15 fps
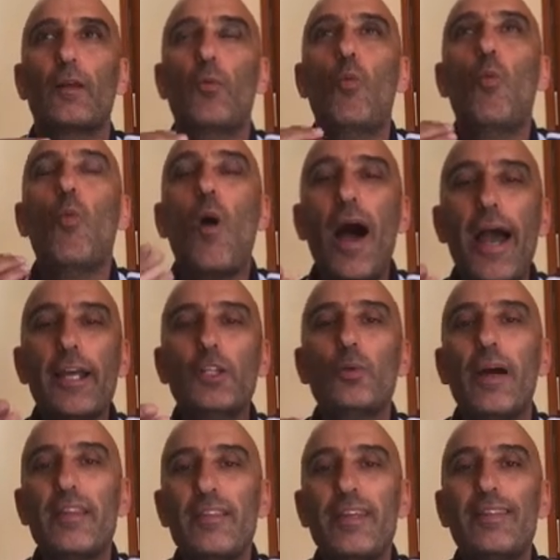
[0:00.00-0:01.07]
Why do
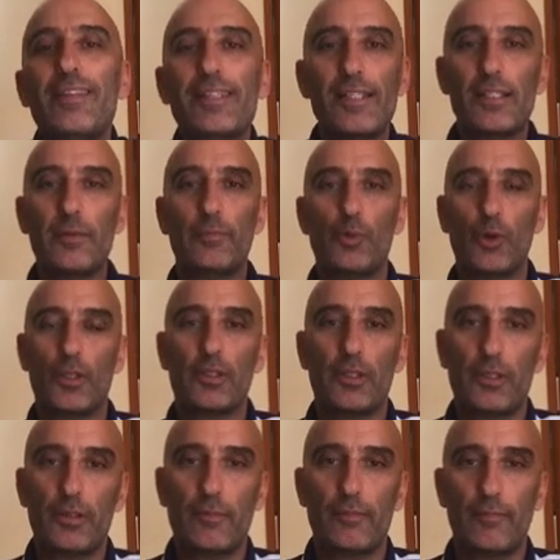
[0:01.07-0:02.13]
I think this is
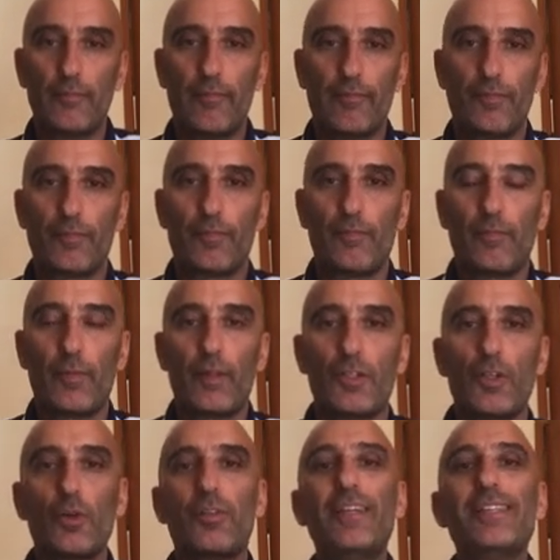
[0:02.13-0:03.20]
important?
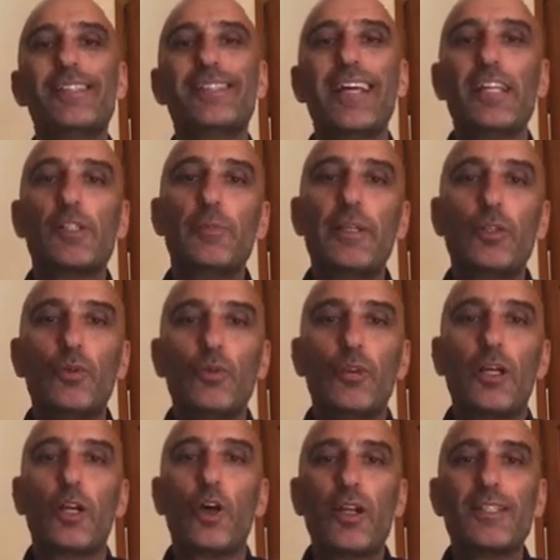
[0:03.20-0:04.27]
So this takes me to
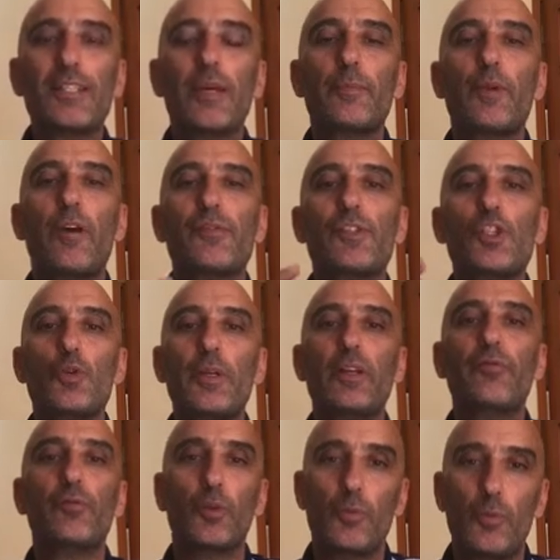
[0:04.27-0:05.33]
the concept of street
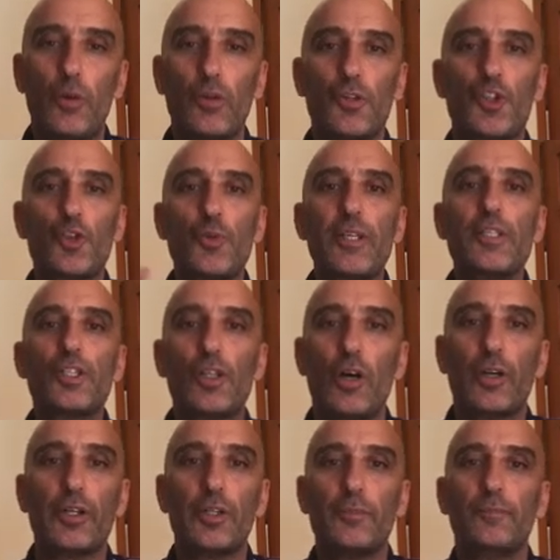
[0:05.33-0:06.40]
football, street
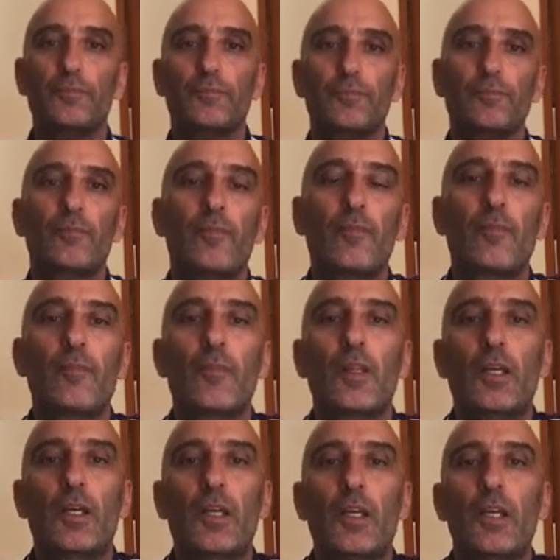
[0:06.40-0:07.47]
soccer.
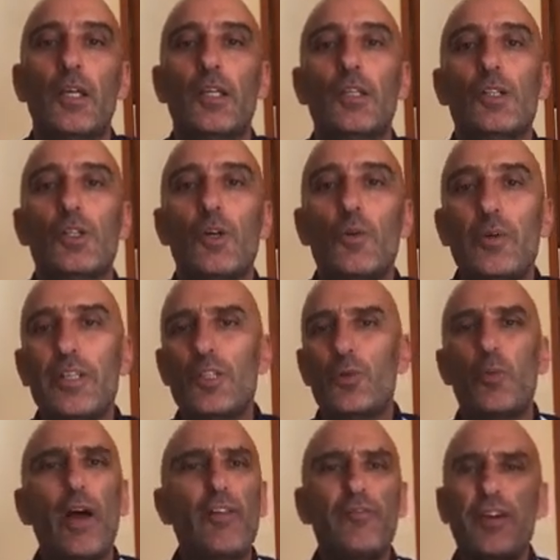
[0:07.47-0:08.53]
So it's
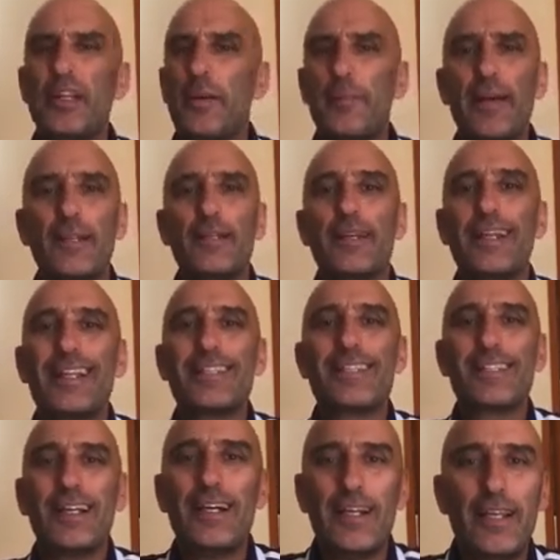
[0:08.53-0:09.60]
well fundamented and
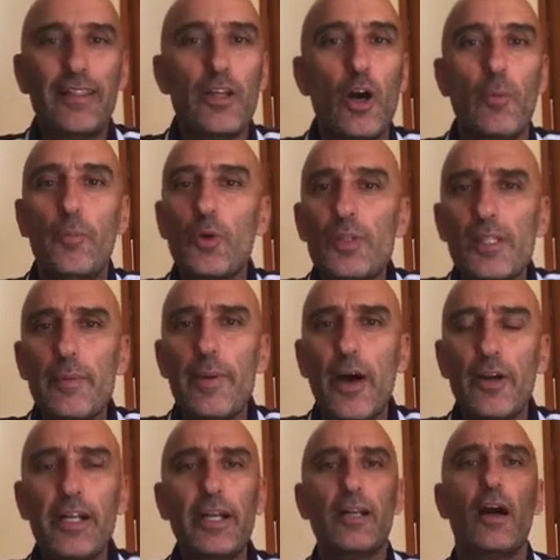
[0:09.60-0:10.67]
studied. There are books
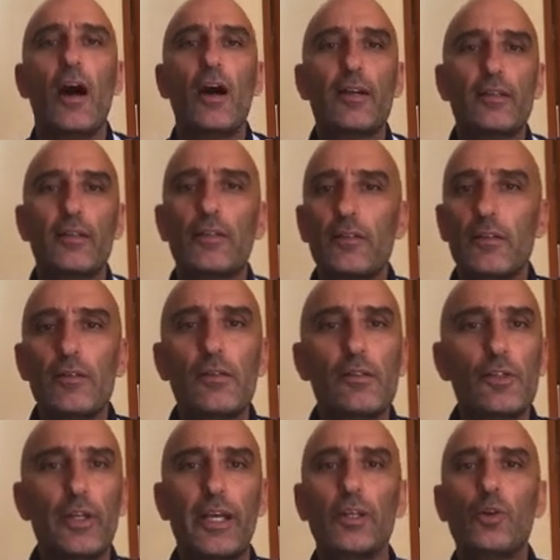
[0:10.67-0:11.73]
about it, articles.
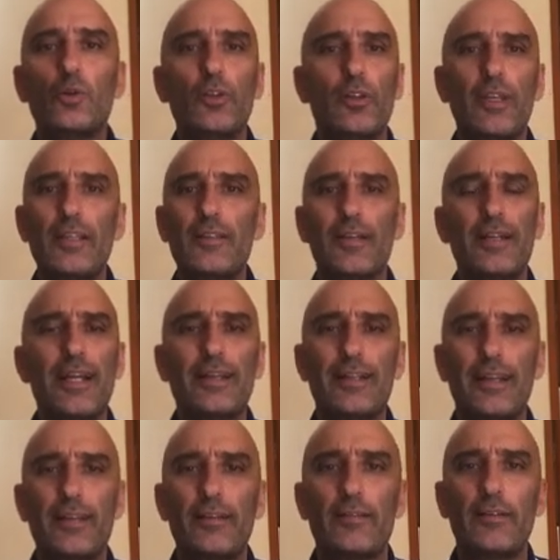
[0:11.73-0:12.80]
You can go to the internet
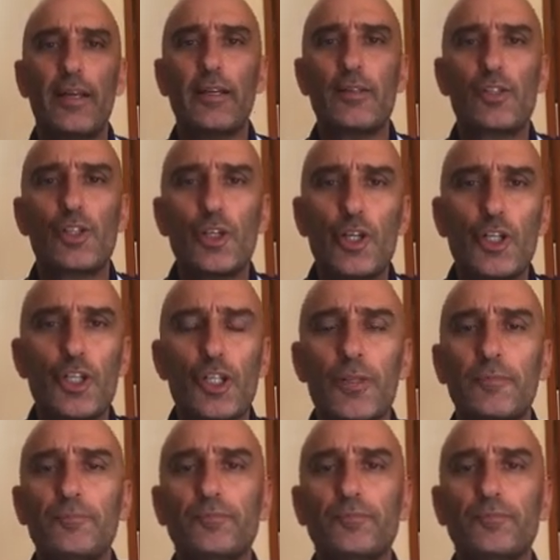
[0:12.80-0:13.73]
and search.